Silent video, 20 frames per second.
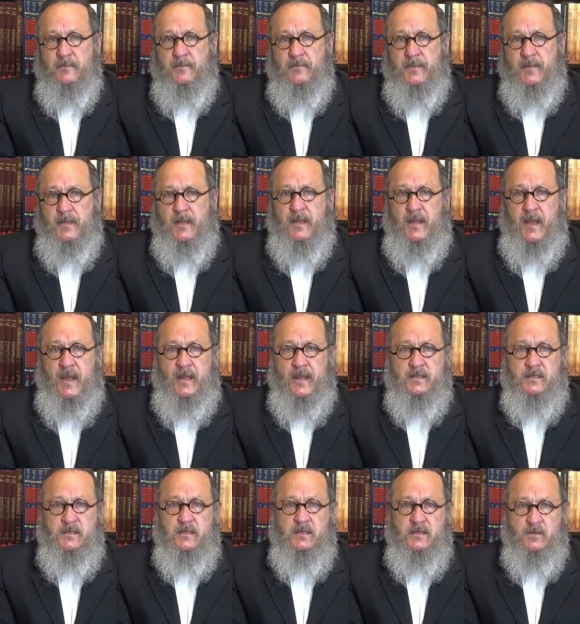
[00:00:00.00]
and
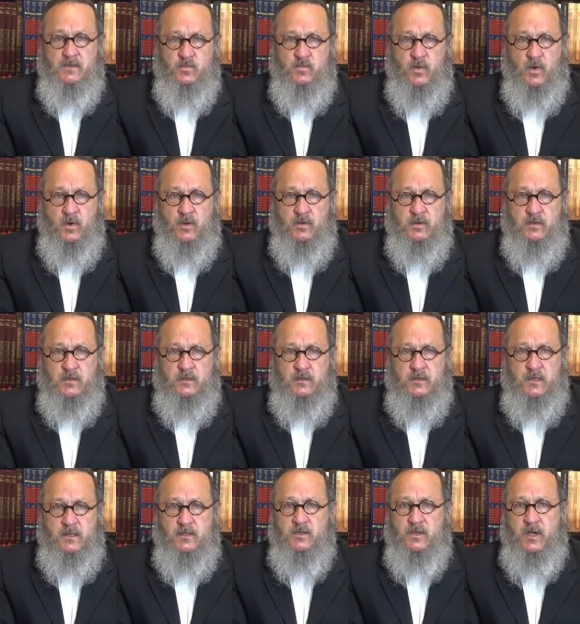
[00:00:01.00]
at his word
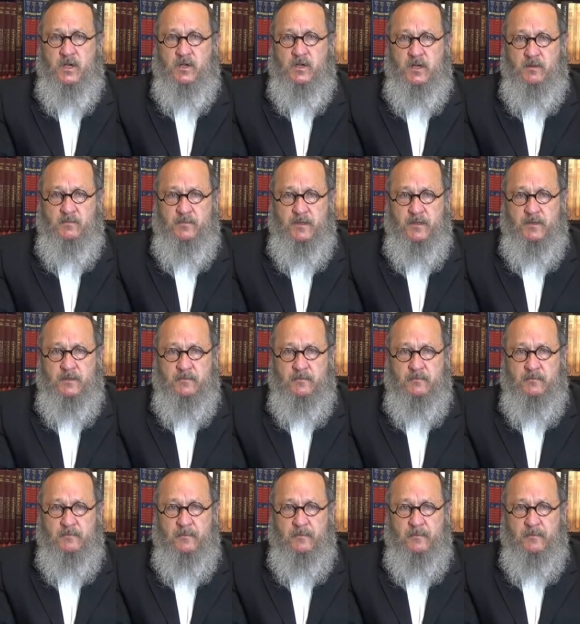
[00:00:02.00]
they shall come in,